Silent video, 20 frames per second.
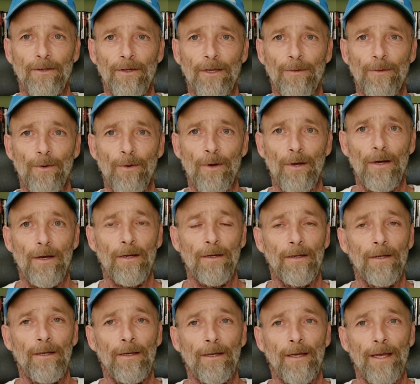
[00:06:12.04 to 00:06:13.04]
get me
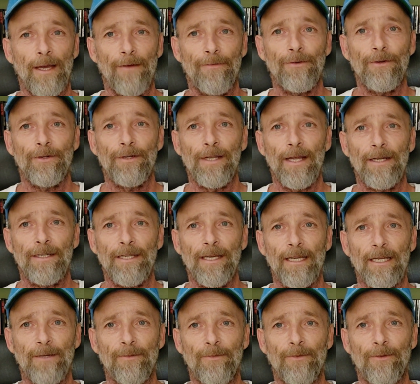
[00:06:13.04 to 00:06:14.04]
wrong, after not
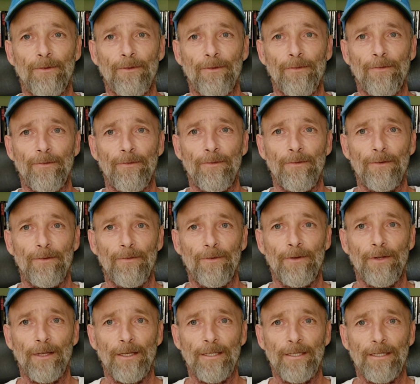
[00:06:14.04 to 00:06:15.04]
taking them for
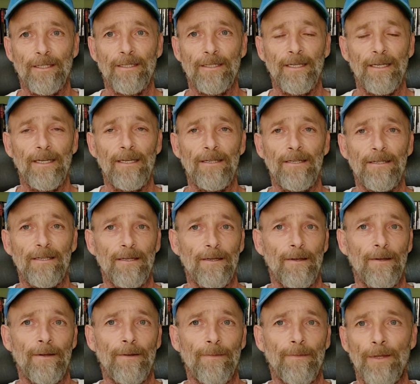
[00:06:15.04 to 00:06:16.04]
like 6 days,
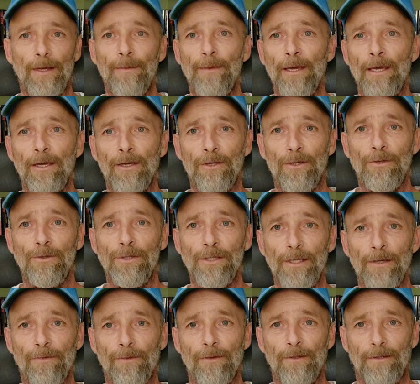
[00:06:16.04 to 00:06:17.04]
they make a huge
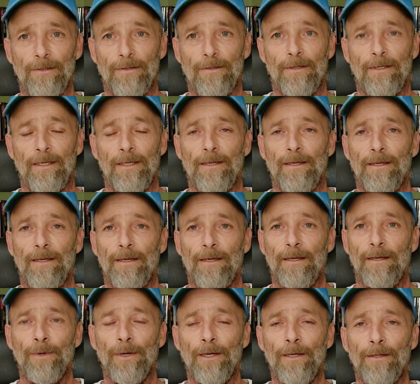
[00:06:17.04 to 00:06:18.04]
difference,
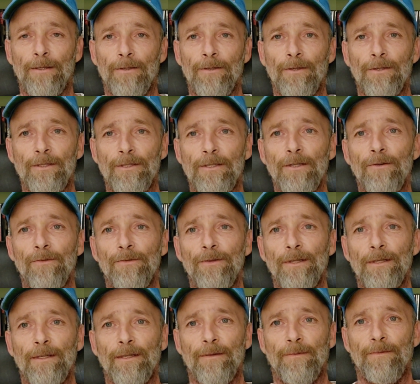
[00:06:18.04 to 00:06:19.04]
but you can still
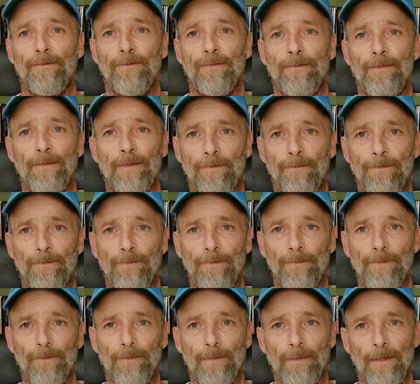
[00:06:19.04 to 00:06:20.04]
feel it.
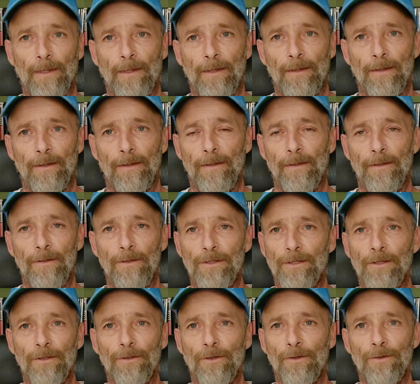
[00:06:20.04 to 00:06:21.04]
And you
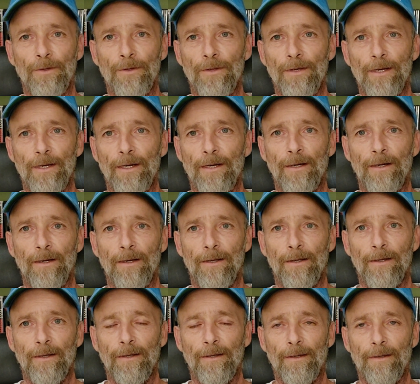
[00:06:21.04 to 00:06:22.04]
still know they're there,
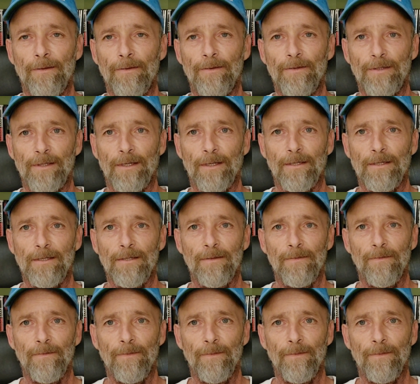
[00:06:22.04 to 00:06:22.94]
and it sucks.